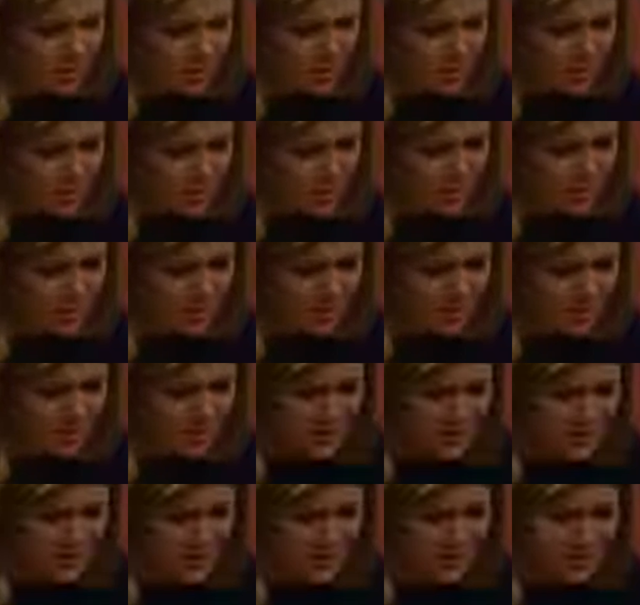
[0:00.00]

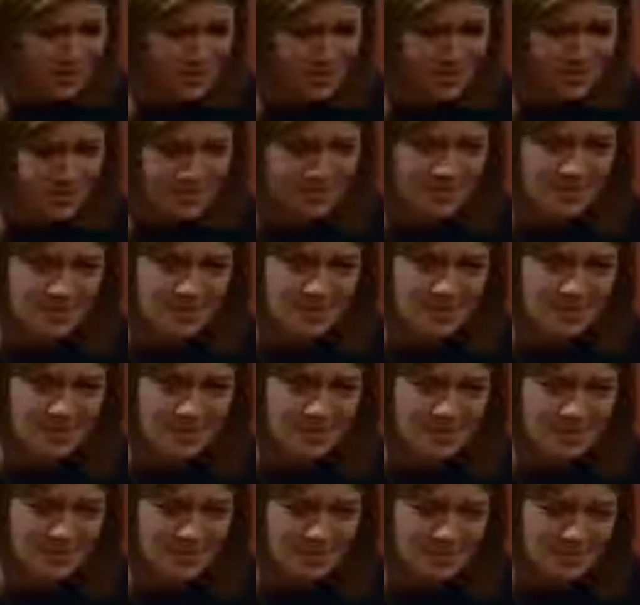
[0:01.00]
No one is speaking in this clip.